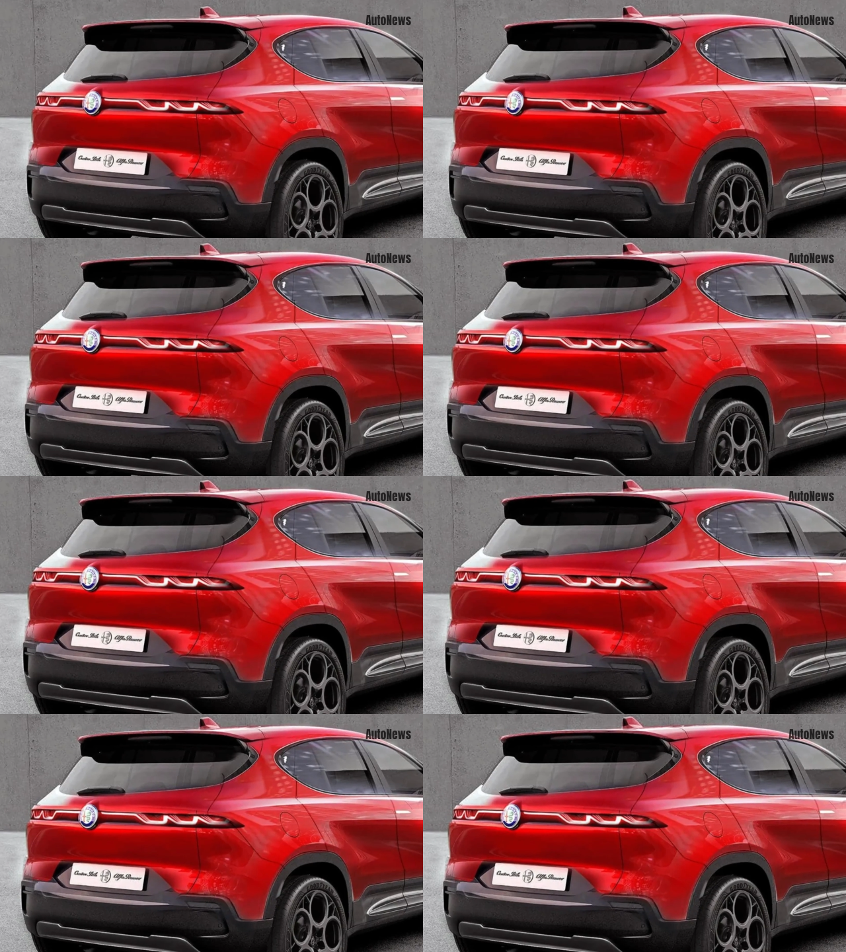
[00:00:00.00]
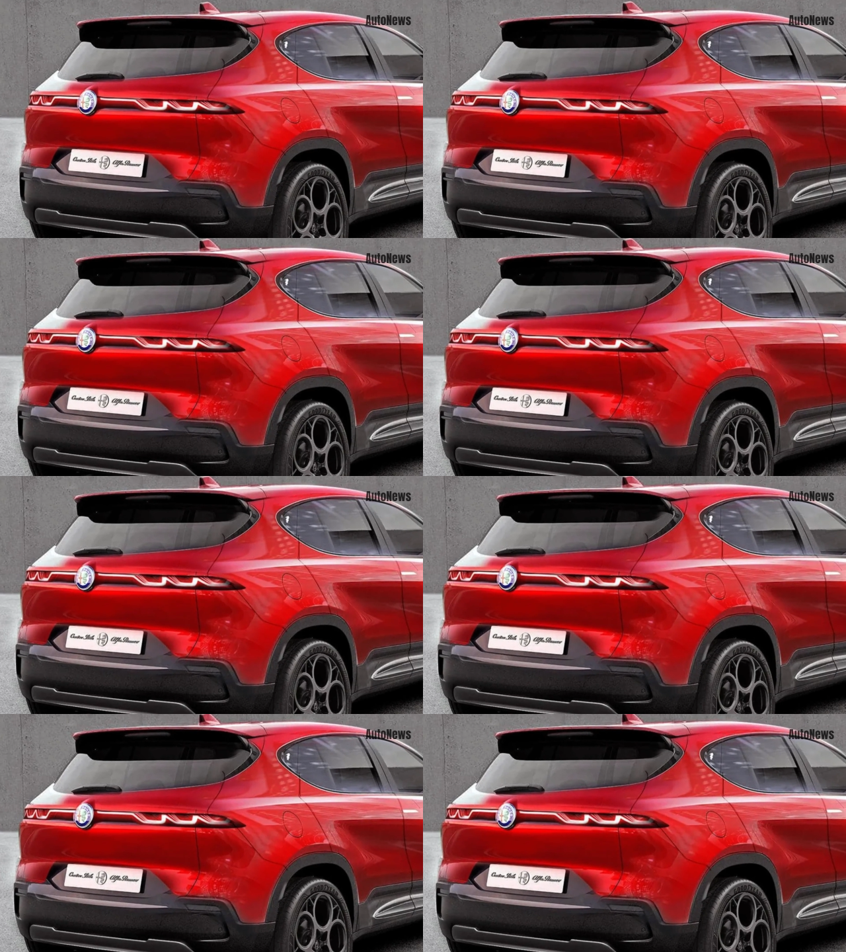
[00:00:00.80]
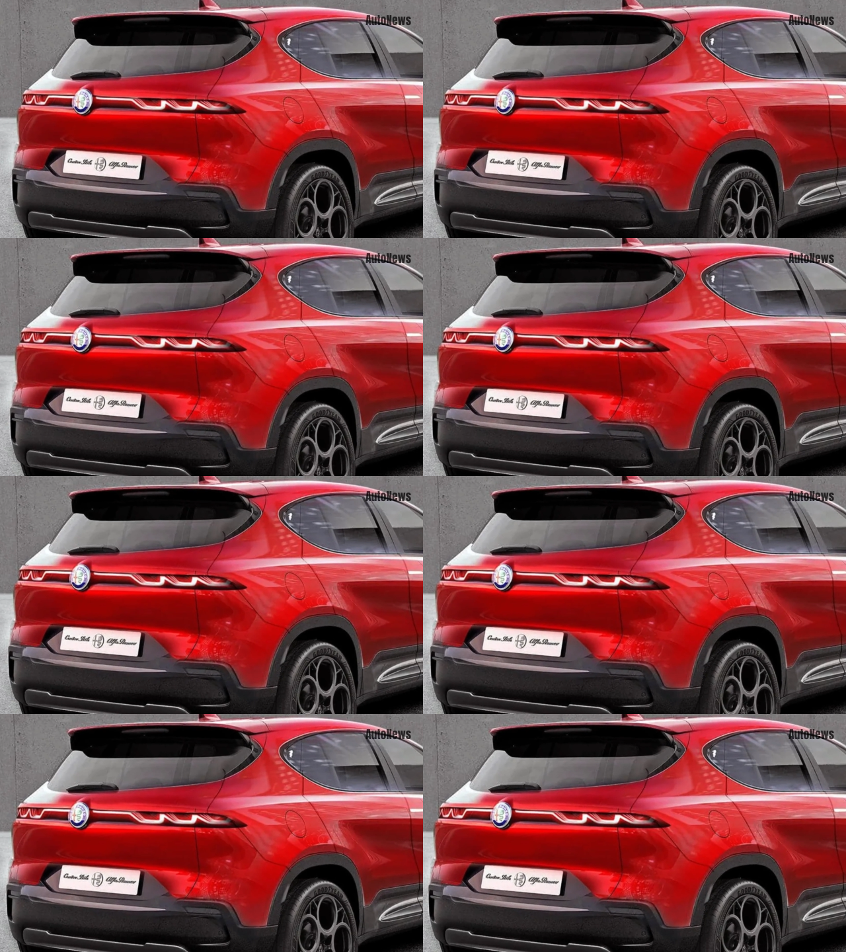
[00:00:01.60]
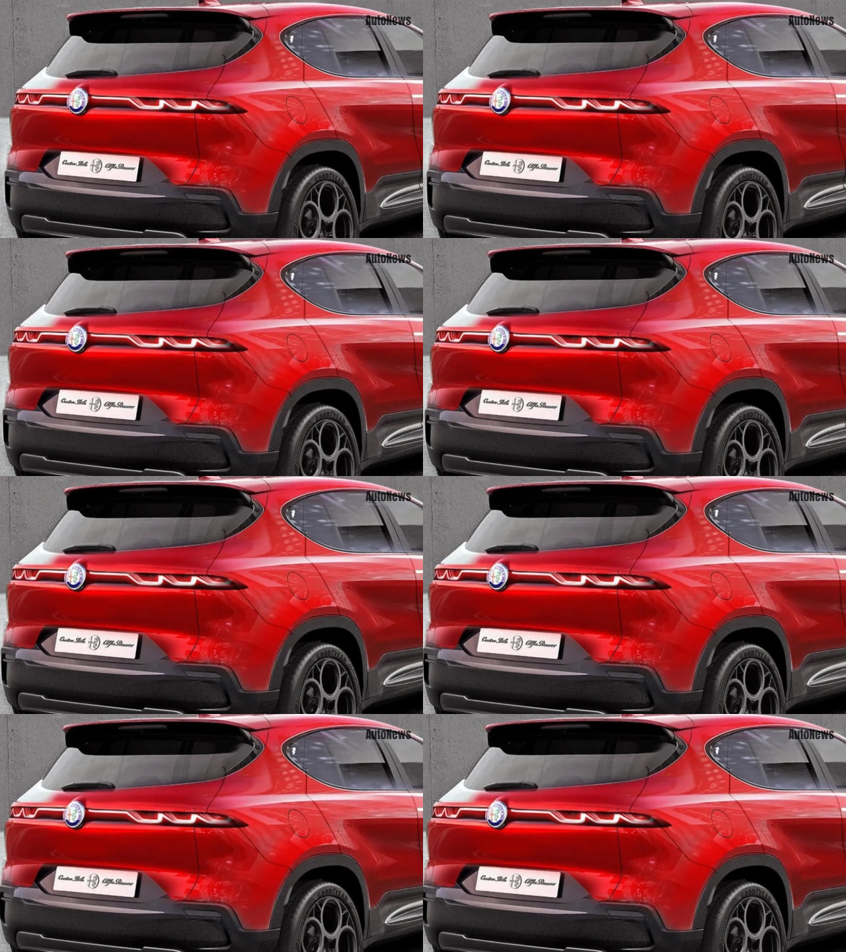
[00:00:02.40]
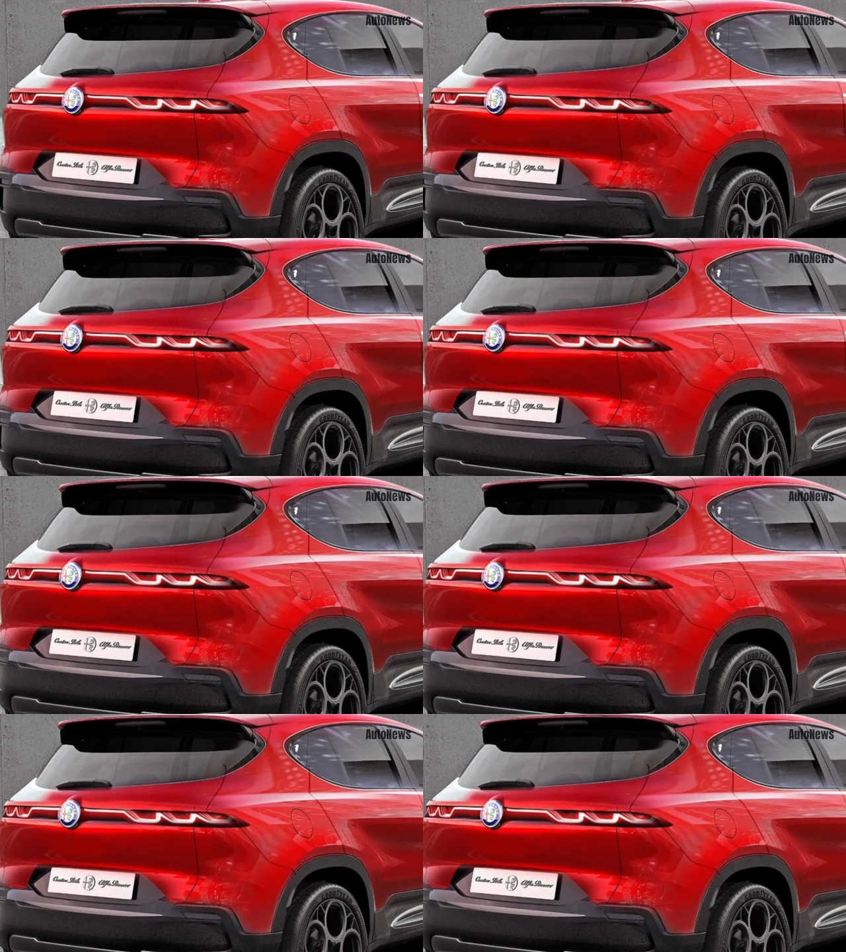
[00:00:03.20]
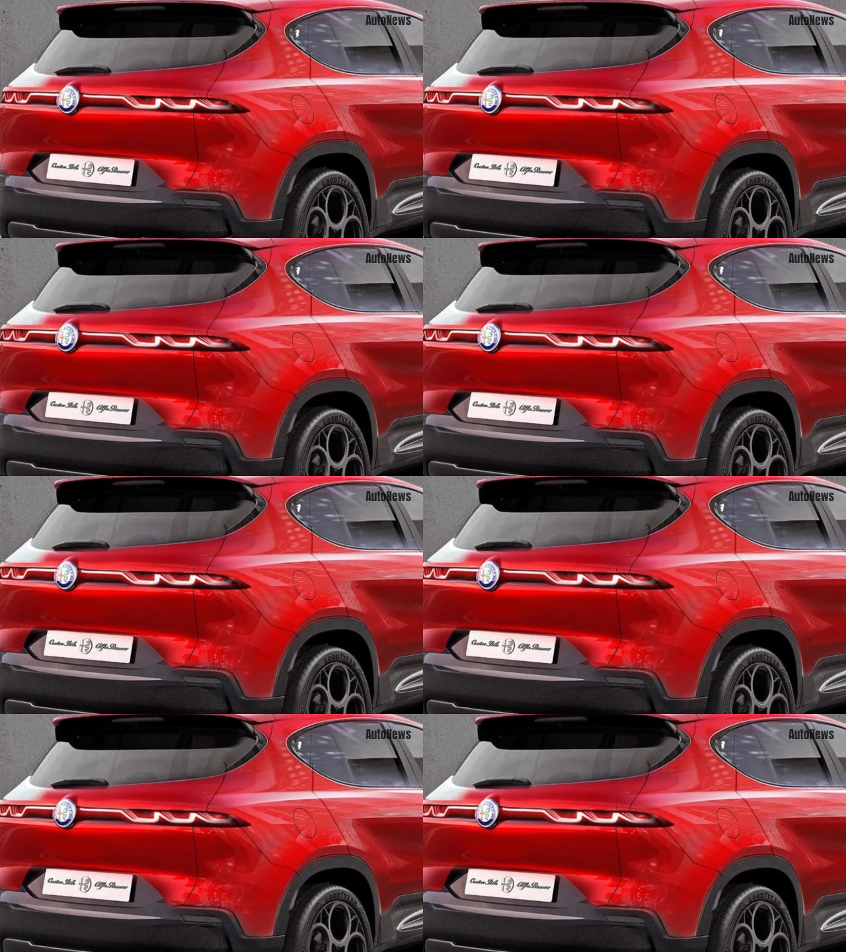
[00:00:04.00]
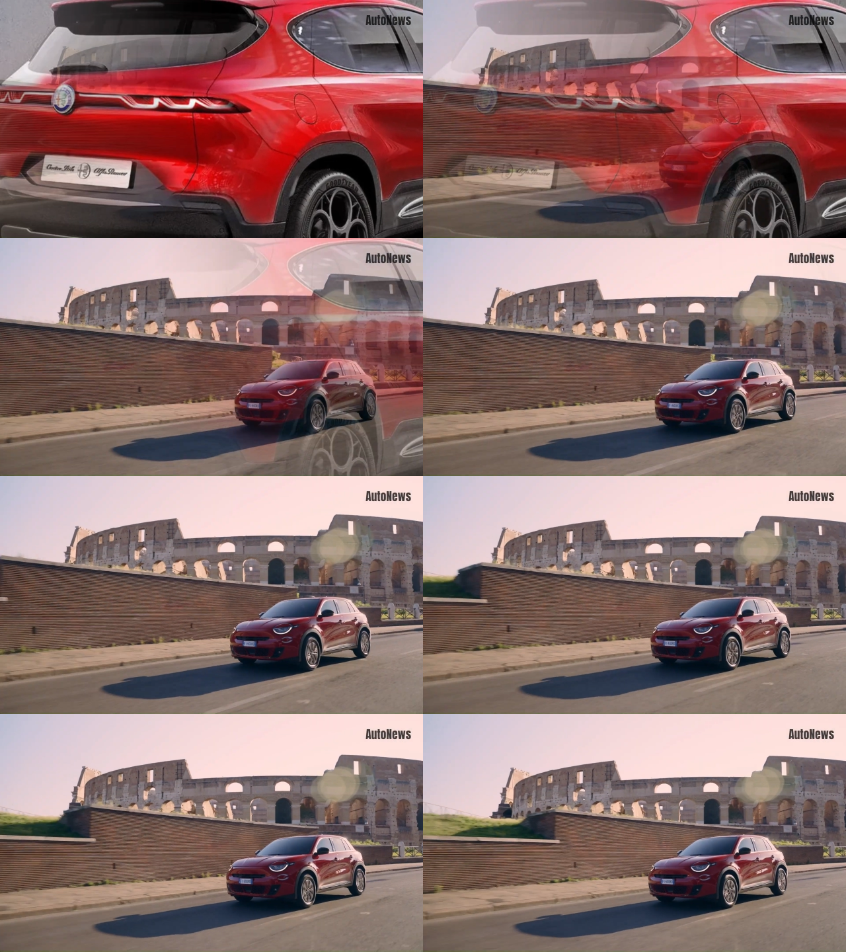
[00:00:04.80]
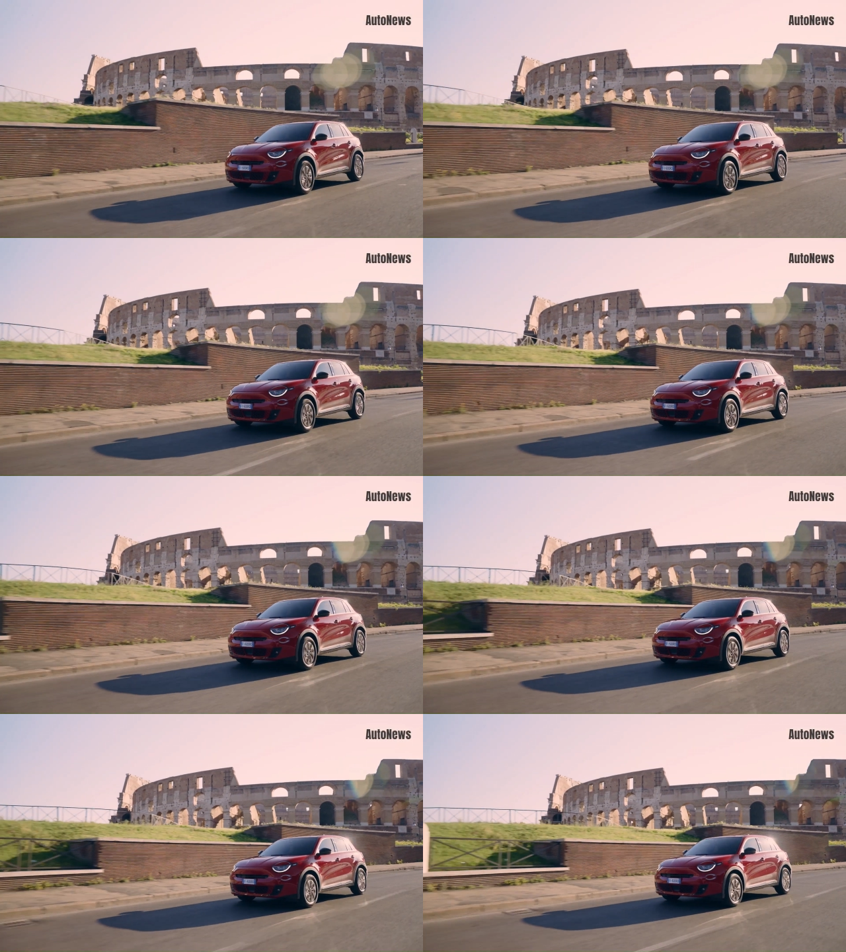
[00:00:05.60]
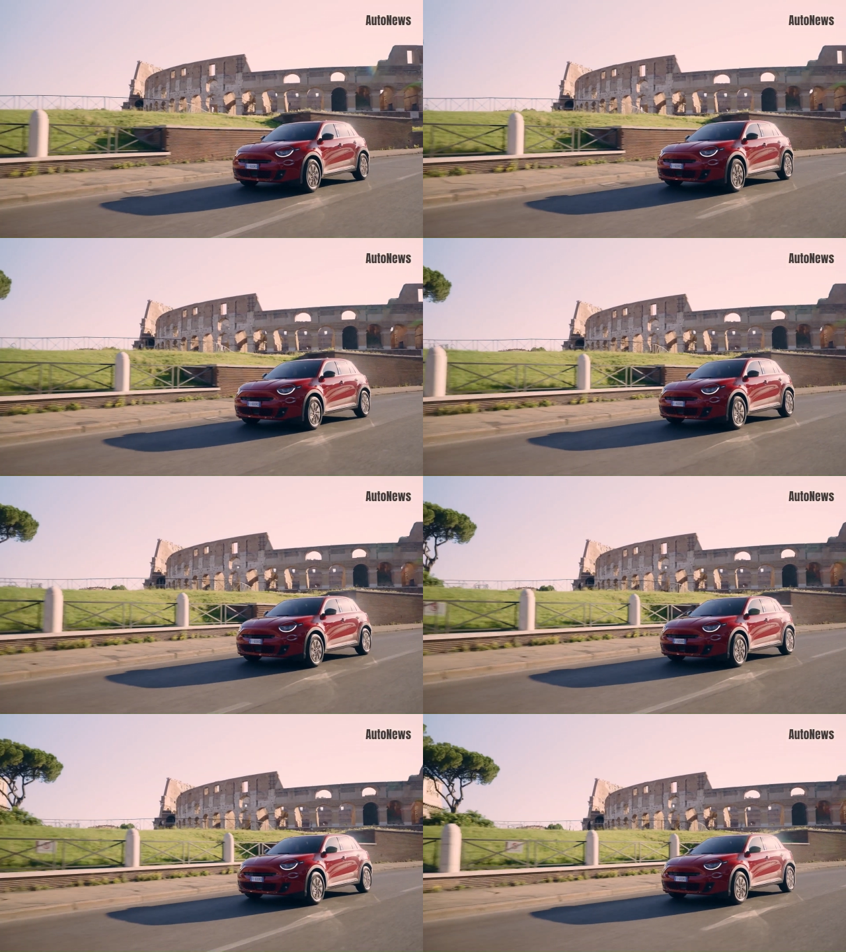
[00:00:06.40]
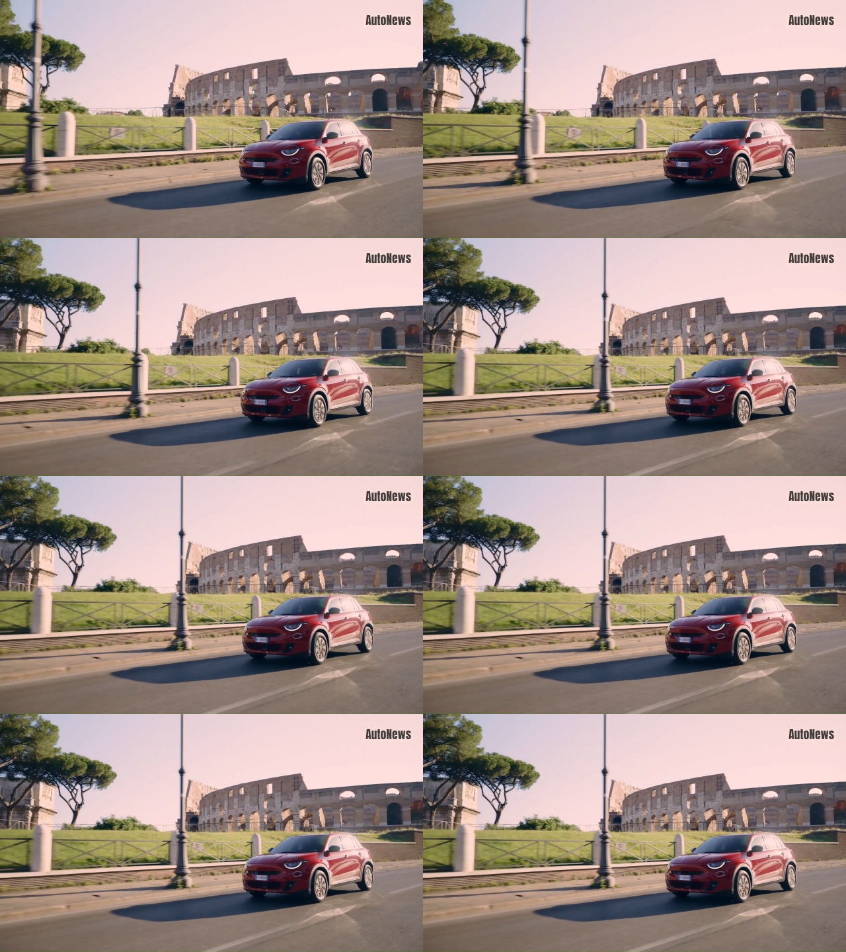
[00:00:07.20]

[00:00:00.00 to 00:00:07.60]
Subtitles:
(no speaker visible)